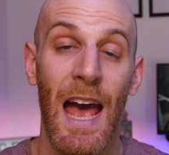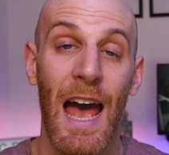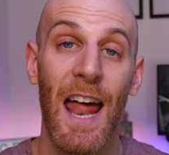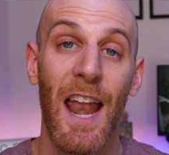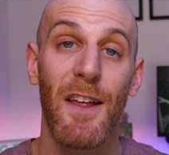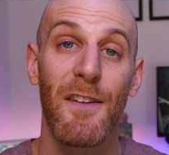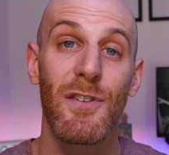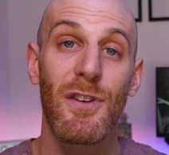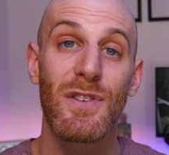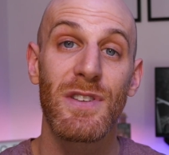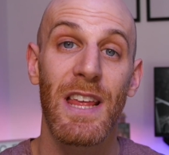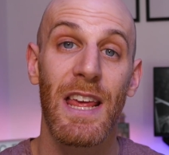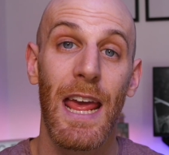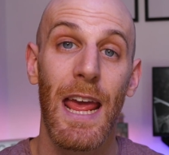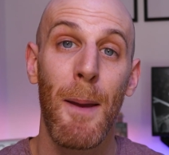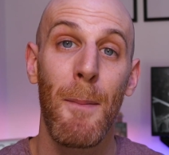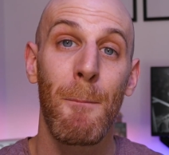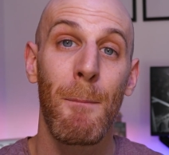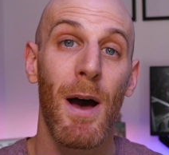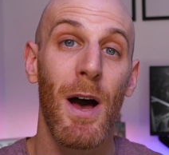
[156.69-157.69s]
And I've used
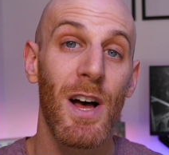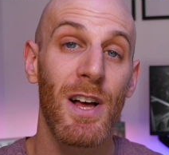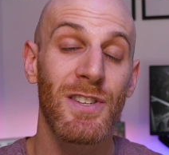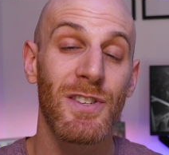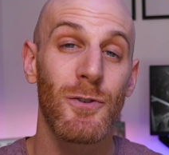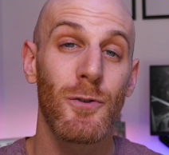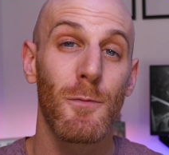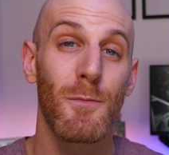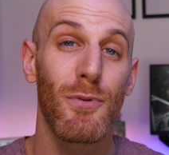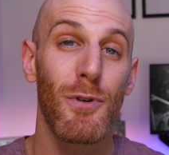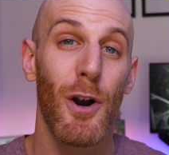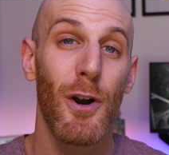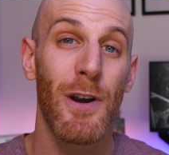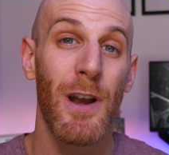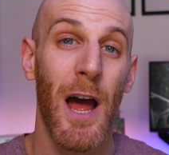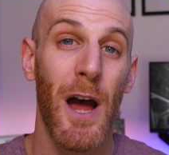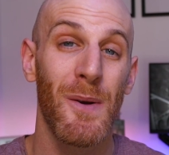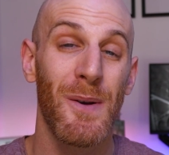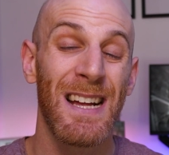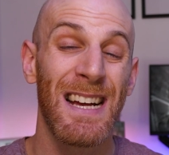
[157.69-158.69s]
the impersonal
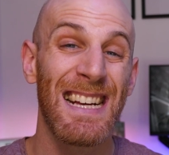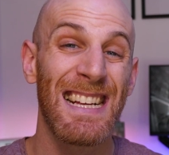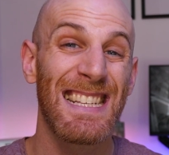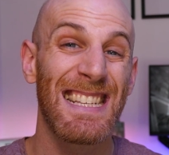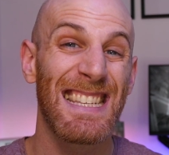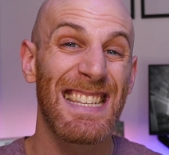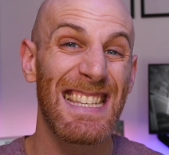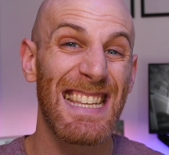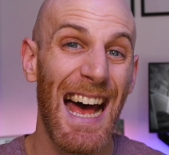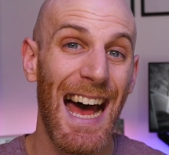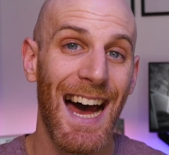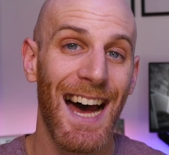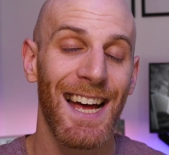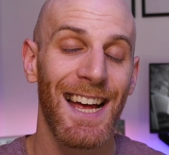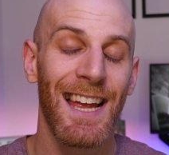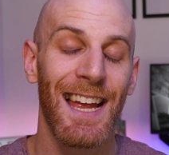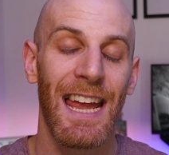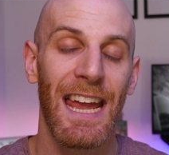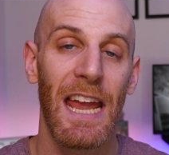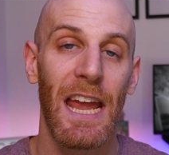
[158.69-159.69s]
pronoun ça
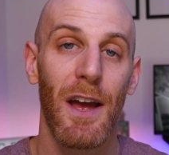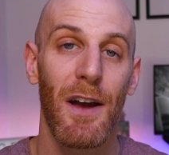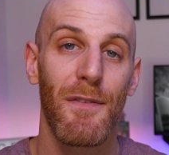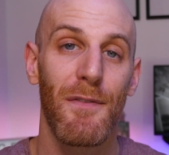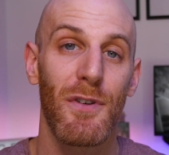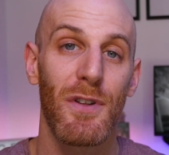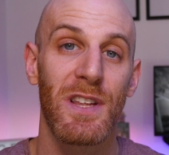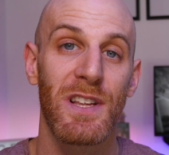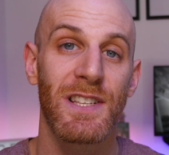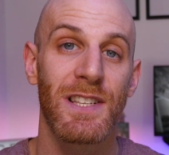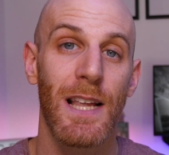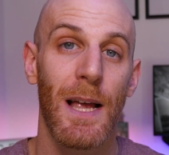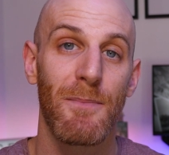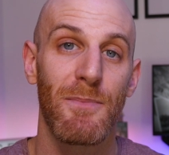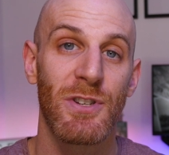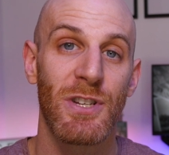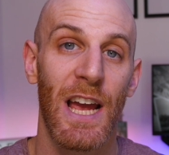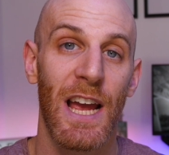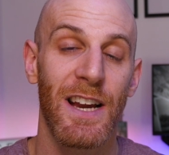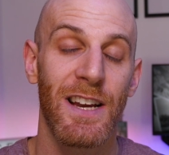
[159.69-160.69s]
here for the
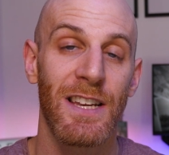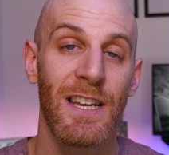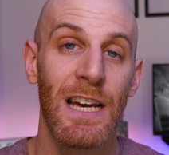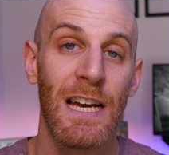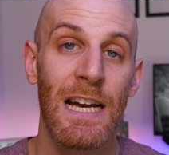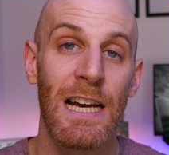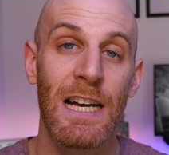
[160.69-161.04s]
subject